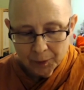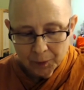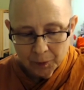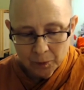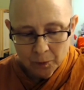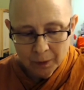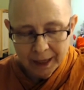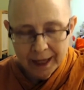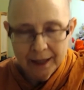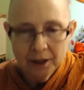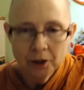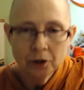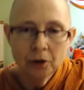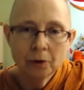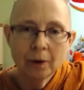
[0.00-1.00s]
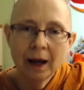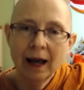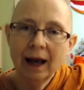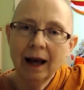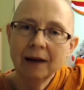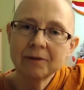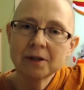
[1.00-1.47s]
When you
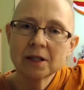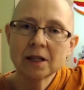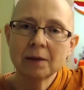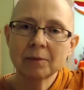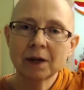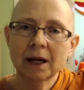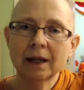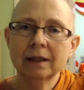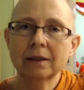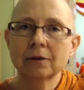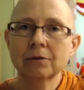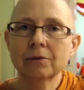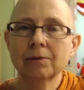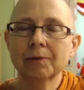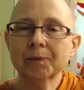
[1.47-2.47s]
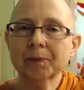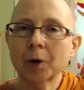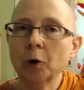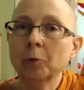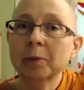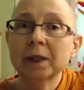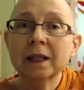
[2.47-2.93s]
have some kind of
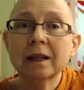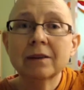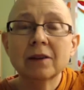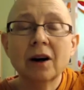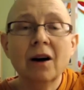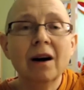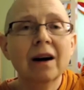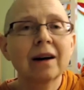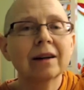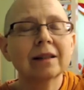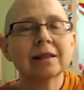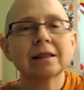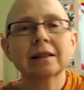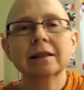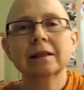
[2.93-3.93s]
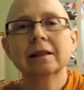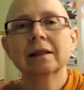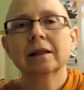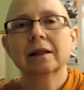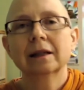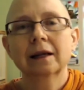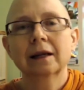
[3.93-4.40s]
opening of the heart
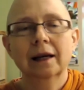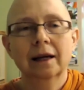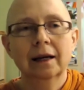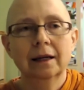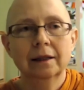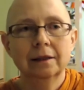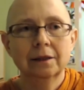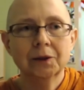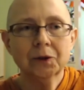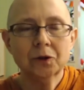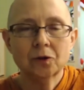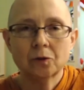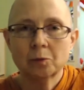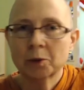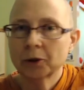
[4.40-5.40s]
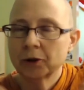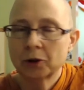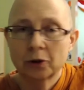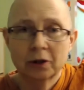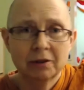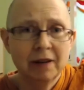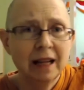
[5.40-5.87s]
and
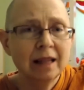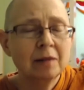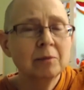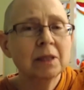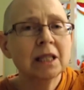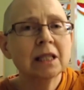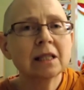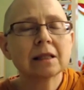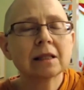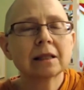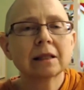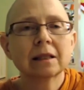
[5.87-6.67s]
spiritual development,